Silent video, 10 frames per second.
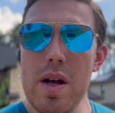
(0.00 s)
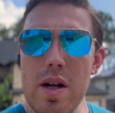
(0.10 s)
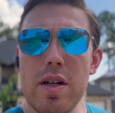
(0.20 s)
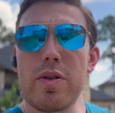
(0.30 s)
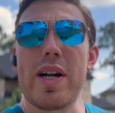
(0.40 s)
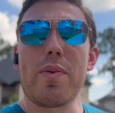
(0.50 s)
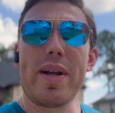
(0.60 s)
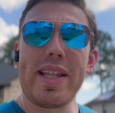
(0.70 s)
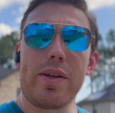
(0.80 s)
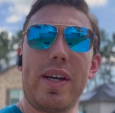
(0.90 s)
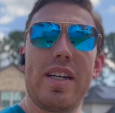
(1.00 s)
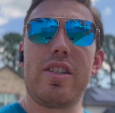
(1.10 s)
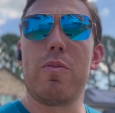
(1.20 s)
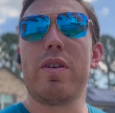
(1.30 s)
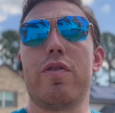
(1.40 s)
So anyway, thank you guys
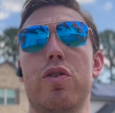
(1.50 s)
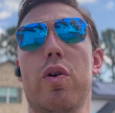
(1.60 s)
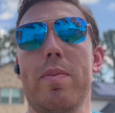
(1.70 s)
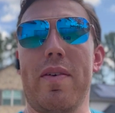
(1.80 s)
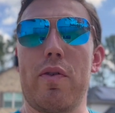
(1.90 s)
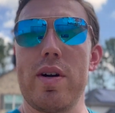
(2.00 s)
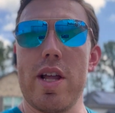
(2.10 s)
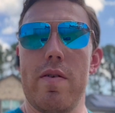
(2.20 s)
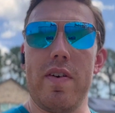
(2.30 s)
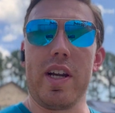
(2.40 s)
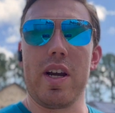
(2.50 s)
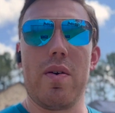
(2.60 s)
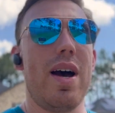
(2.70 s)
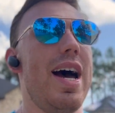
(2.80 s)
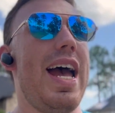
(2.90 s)
so much for joining me for another video.
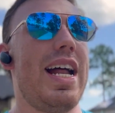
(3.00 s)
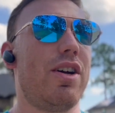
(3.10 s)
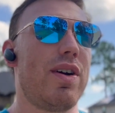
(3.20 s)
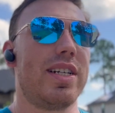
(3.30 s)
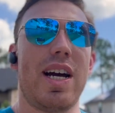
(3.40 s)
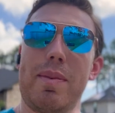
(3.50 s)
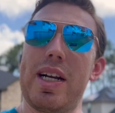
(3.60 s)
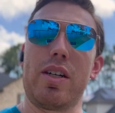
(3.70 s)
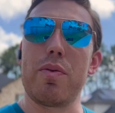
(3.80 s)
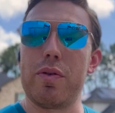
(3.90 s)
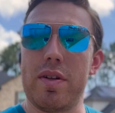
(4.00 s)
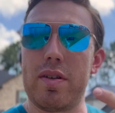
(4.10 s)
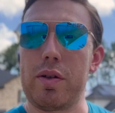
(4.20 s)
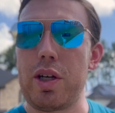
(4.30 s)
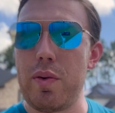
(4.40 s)
I had a great time kind of going through this
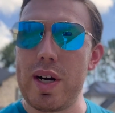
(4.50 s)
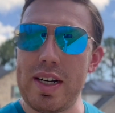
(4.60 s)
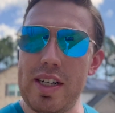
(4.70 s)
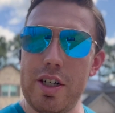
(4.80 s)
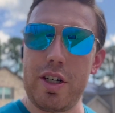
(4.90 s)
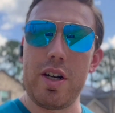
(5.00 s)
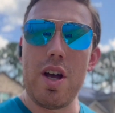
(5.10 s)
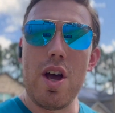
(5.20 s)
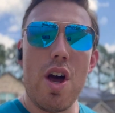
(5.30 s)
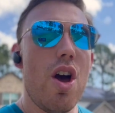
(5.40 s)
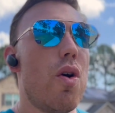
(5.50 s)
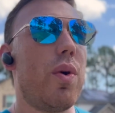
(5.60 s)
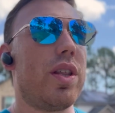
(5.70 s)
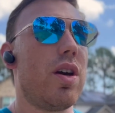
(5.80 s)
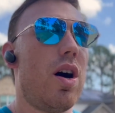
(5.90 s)
little Q&A session
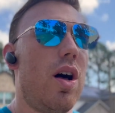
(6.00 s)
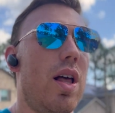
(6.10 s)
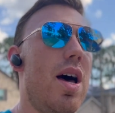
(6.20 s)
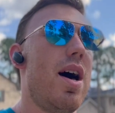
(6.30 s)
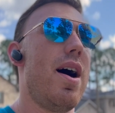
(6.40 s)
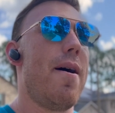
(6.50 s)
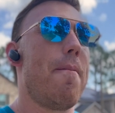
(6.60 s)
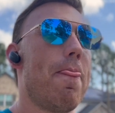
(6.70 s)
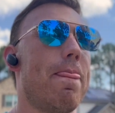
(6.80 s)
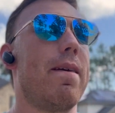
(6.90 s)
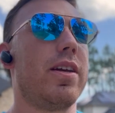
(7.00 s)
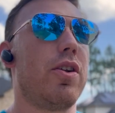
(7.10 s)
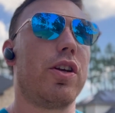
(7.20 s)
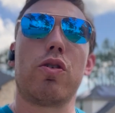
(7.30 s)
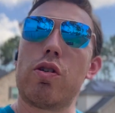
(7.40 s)
with y'all. You know,
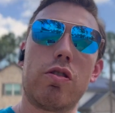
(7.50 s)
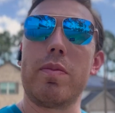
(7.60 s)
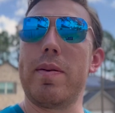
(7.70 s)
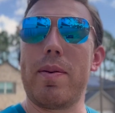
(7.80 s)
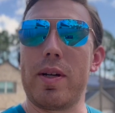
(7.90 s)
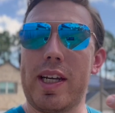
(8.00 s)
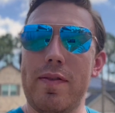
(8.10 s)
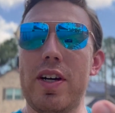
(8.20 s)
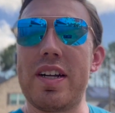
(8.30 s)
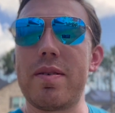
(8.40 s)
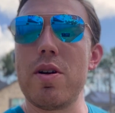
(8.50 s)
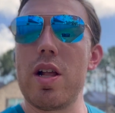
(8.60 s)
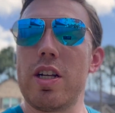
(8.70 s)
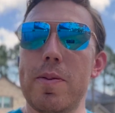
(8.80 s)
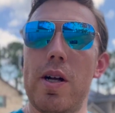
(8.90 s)
the goal is for me to be able to give you guys some
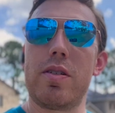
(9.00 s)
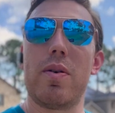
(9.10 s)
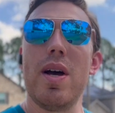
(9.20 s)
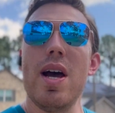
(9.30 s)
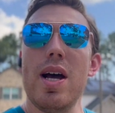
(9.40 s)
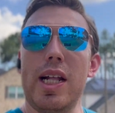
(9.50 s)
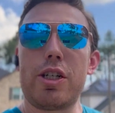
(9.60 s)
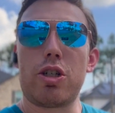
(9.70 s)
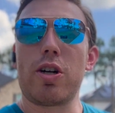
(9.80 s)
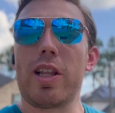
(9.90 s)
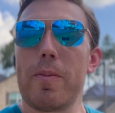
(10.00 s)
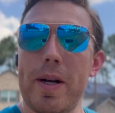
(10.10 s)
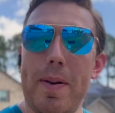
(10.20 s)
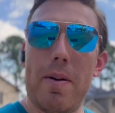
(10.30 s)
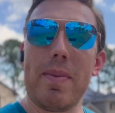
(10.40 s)
knowledge, but also let you learn a little bit
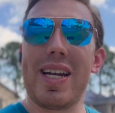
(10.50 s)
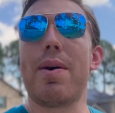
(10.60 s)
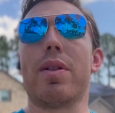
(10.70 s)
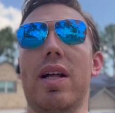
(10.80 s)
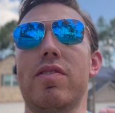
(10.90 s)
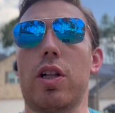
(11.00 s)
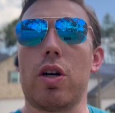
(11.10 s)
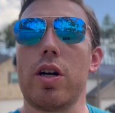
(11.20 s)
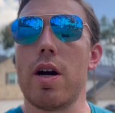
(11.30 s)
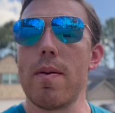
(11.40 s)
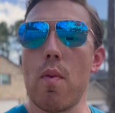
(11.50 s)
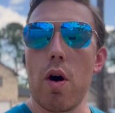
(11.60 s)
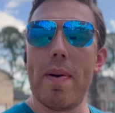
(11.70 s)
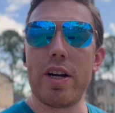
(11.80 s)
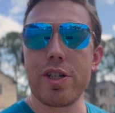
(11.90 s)
about me, and I would love to learn more
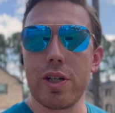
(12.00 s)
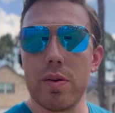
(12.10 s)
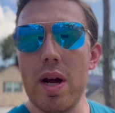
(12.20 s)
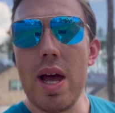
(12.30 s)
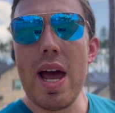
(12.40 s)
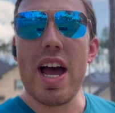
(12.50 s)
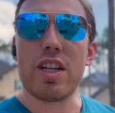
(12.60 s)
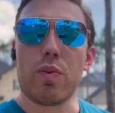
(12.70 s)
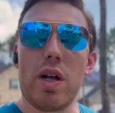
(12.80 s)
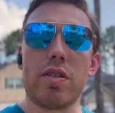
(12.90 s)
about you as well.